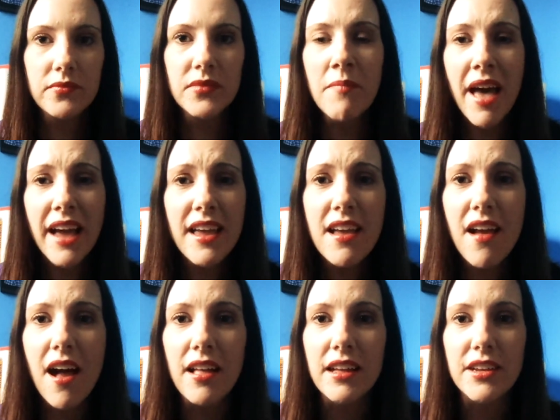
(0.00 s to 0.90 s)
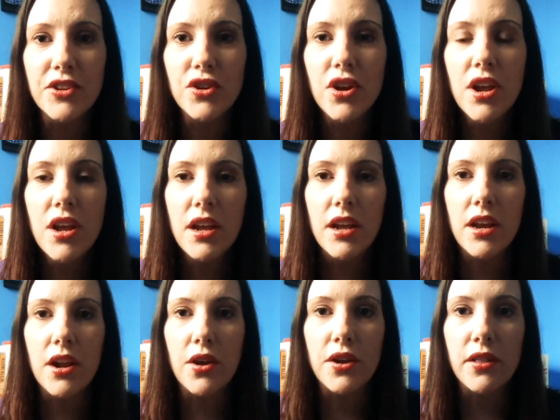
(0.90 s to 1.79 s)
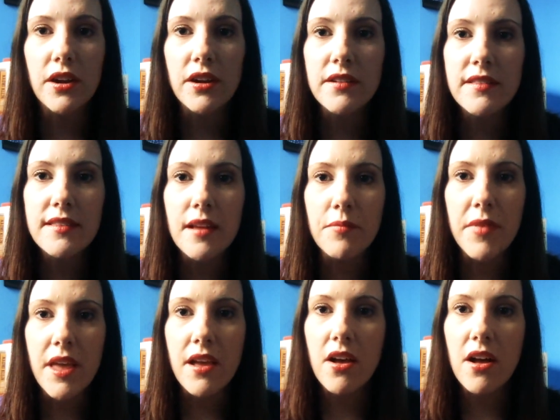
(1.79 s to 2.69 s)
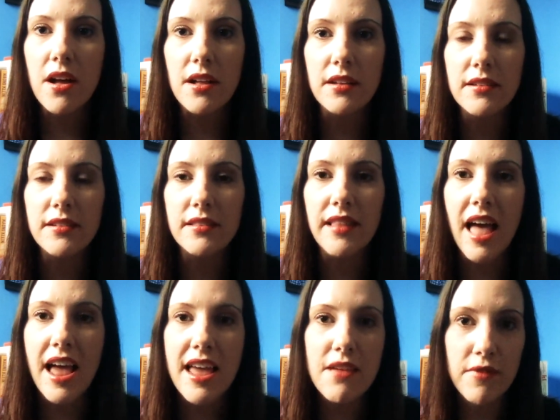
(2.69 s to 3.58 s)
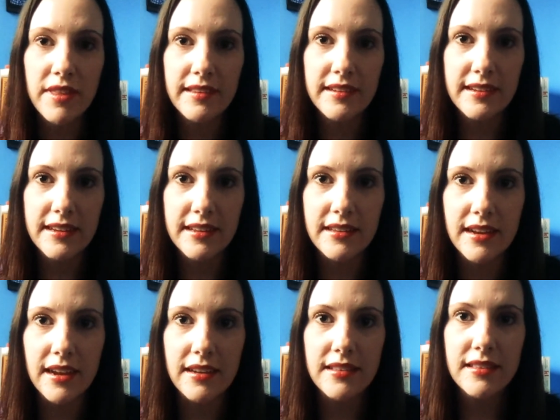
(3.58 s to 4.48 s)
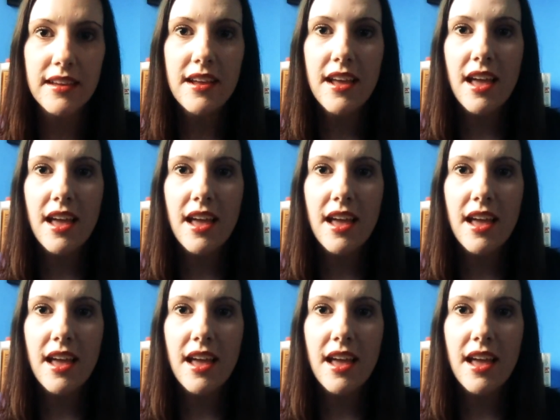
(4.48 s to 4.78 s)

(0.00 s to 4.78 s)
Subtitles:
Back in college, you know, you learn something called lying with statistics.